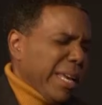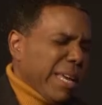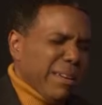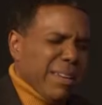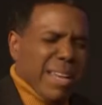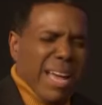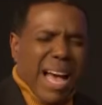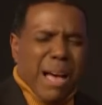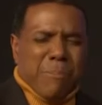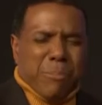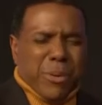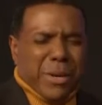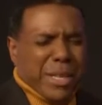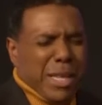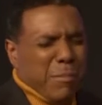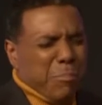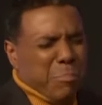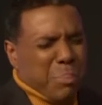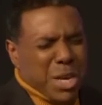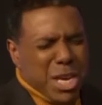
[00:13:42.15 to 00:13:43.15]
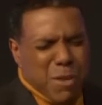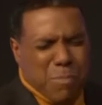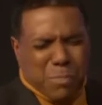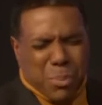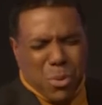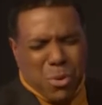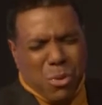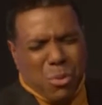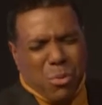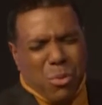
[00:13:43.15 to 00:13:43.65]
that
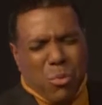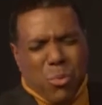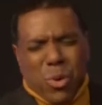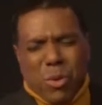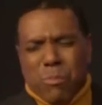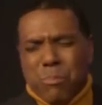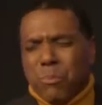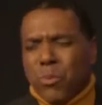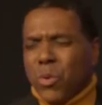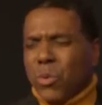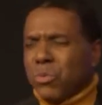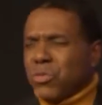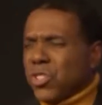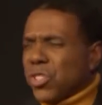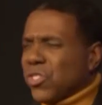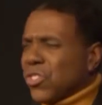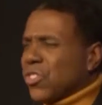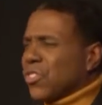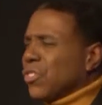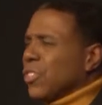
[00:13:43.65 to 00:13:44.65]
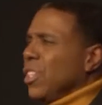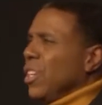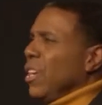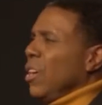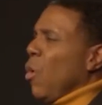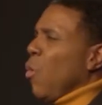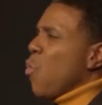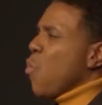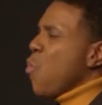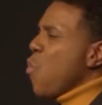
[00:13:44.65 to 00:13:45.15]
people will just
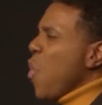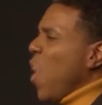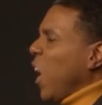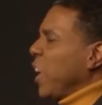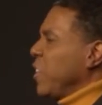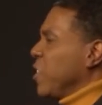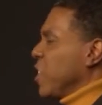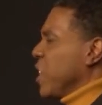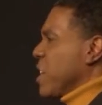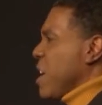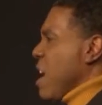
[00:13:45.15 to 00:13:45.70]
run to